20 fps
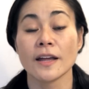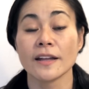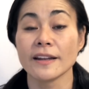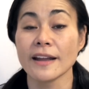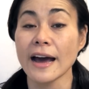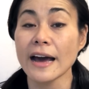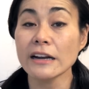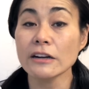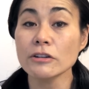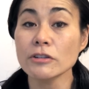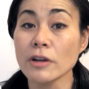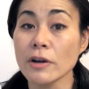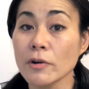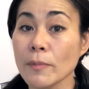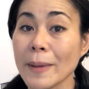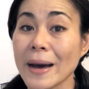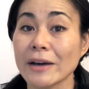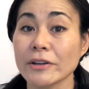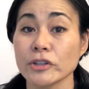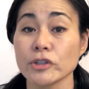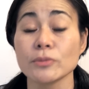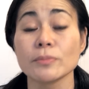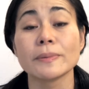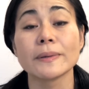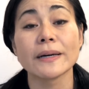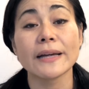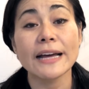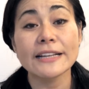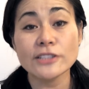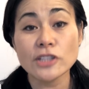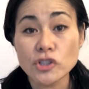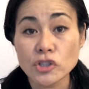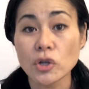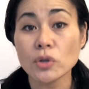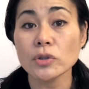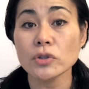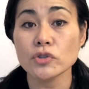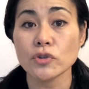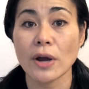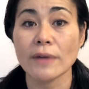Now, I don't know about you, but as a
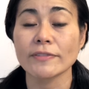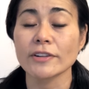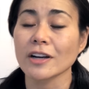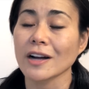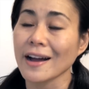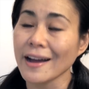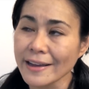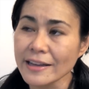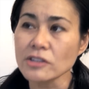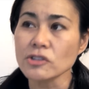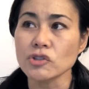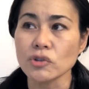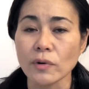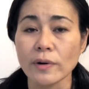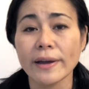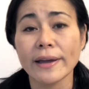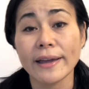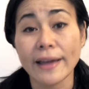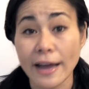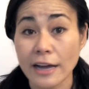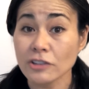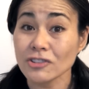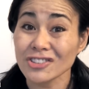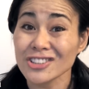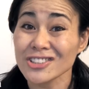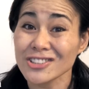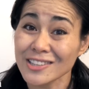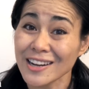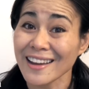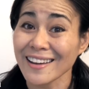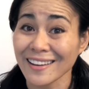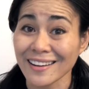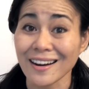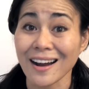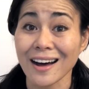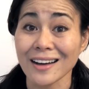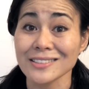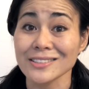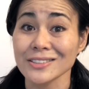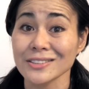solo traveler, I enjoy actually staying in
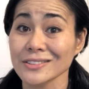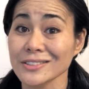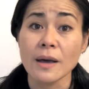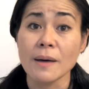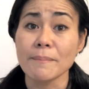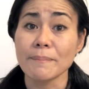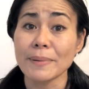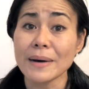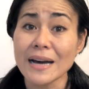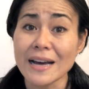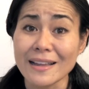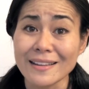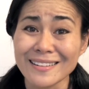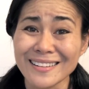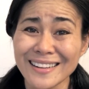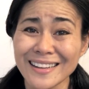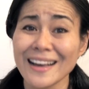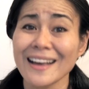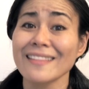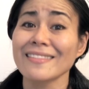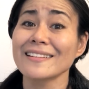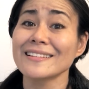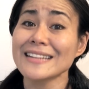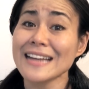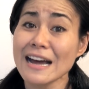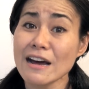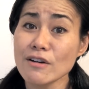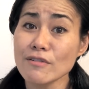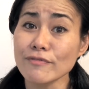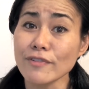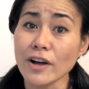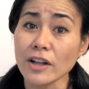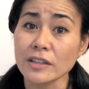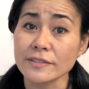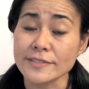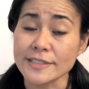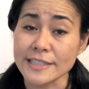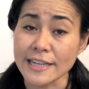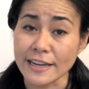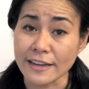hostels. But the downfall
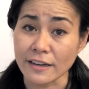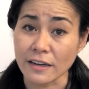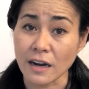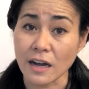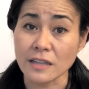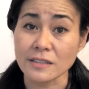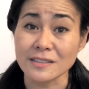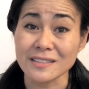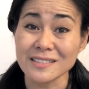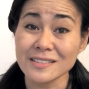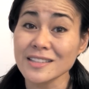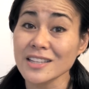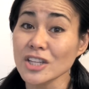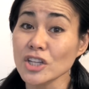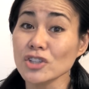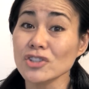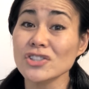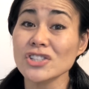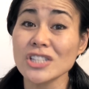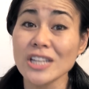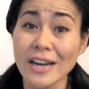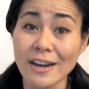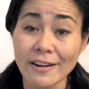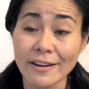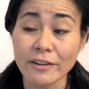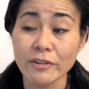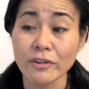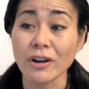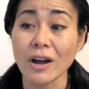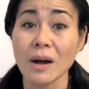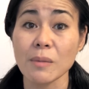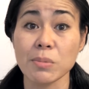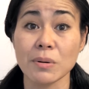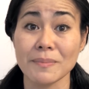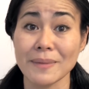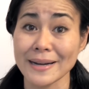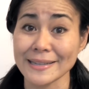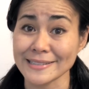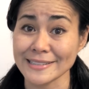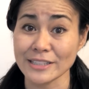of staying in a hostel is that you're sharing or
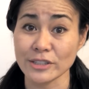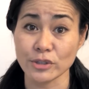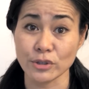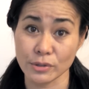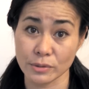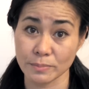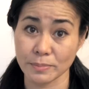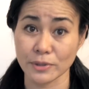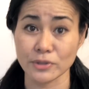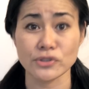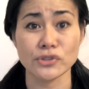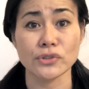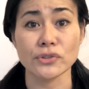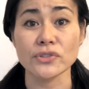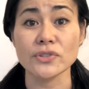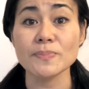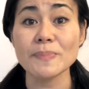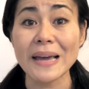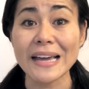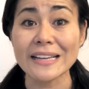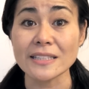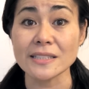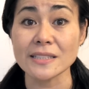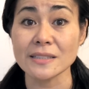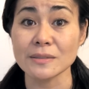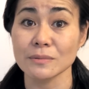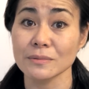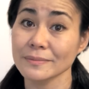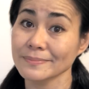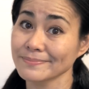compromising your own personal space.